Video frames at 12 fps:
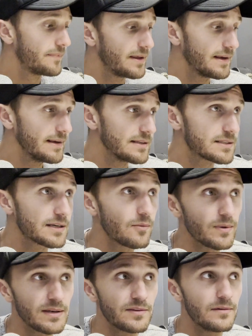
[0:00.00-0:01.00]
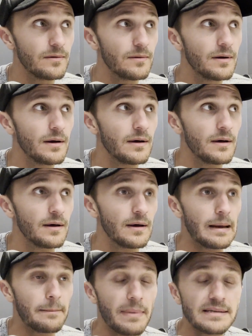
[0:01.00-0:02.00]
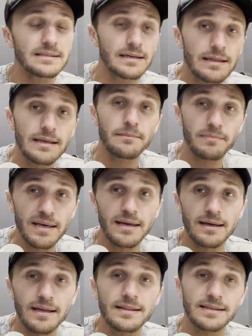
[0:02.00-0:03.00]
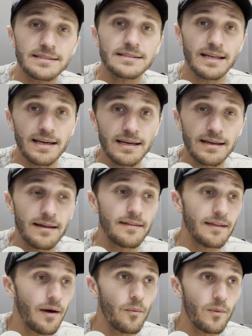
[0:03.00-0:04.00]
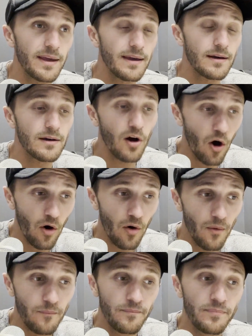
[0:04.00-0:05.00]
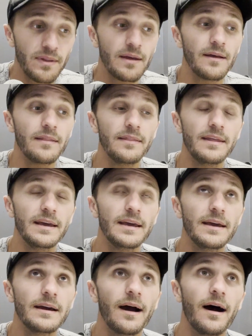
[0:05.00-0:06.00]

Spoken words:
it's going to basically be this thing that we call the